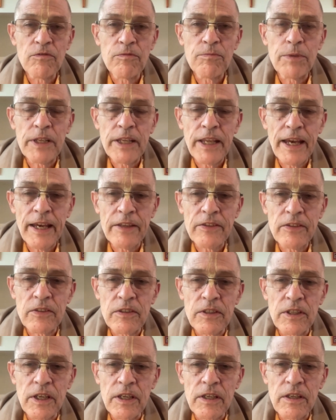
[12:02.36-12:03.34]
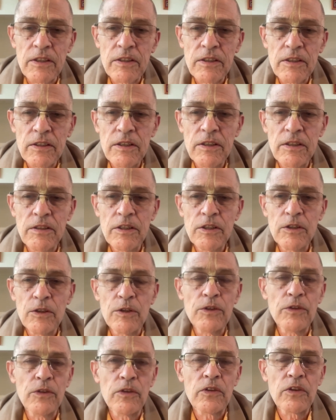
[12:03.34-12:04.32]
of plastic in the
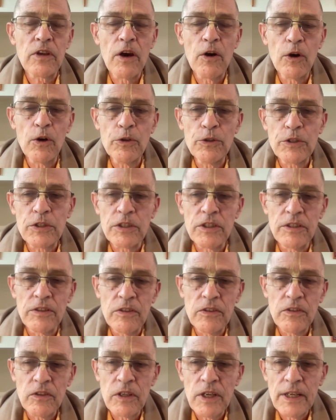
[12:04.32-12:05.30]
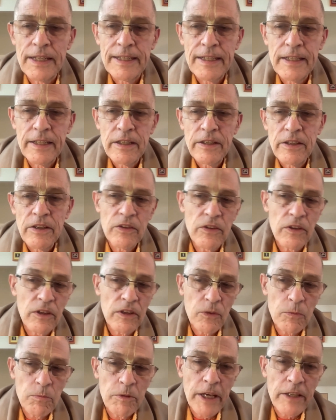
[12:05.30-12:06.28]
Earth's oceans is
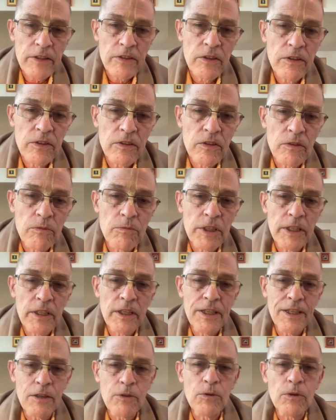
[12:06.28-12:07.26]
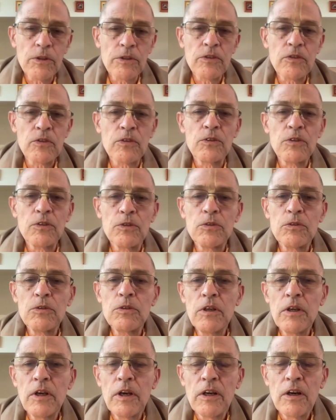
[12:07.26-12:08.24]
expected to be equal
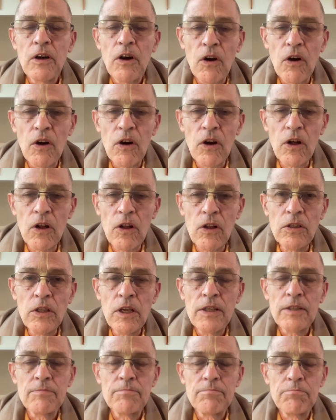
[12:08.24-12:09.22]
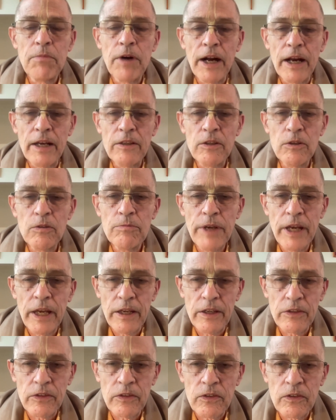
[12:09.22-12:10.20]
to all
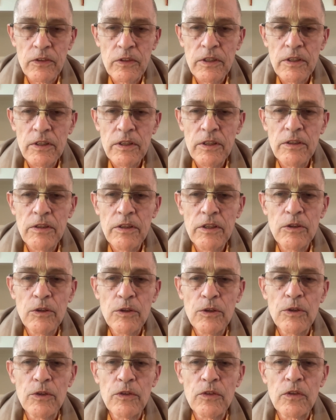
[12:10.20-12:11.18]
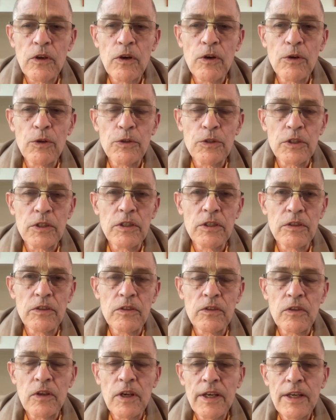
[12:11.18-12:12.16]
biomass in the Earth's
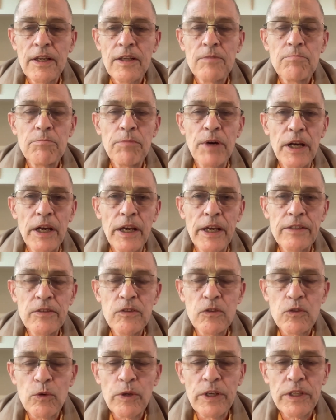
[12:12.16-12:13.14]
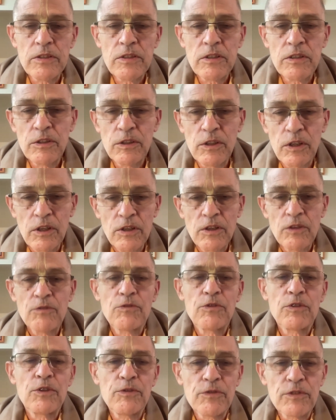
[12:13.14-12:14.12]
oceans by
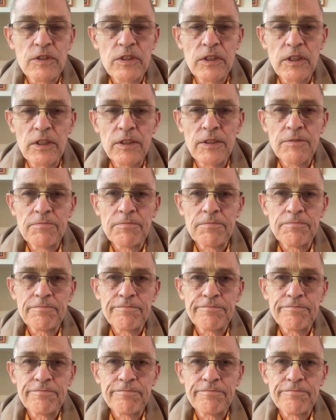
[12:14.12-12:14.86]
2050.